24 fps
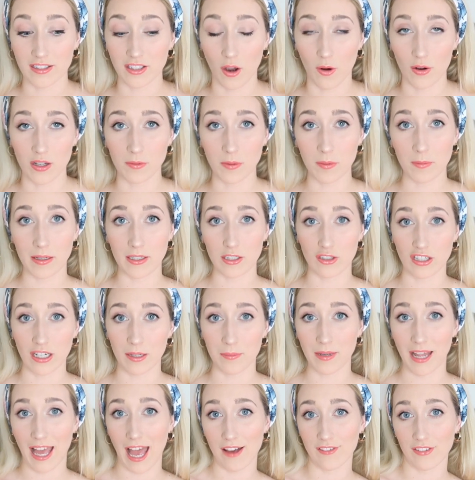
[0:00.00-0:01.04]
It's always been my
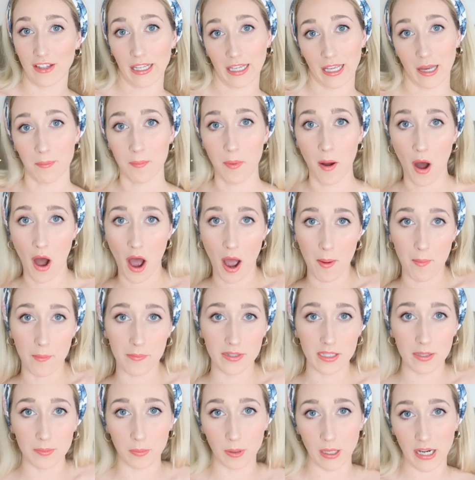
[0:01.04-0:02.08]
dream to have like a
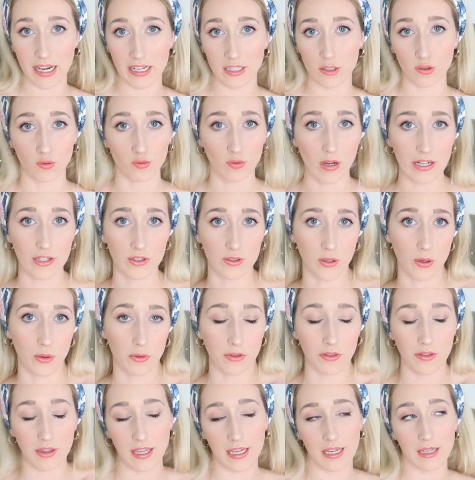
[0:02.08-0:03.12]
Palm Springs retro
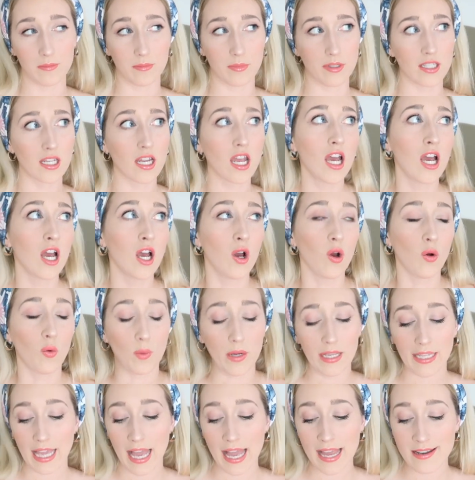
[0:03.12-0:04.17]
themed
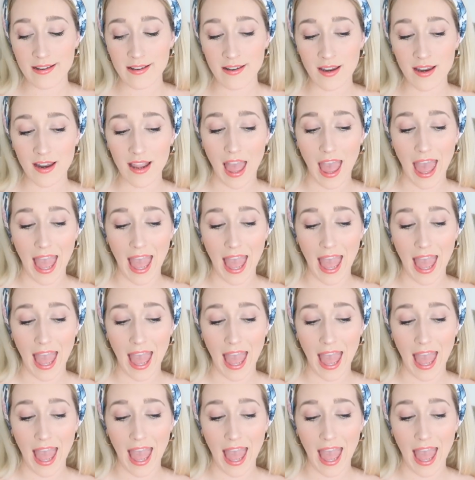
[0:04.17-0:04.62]
weekend,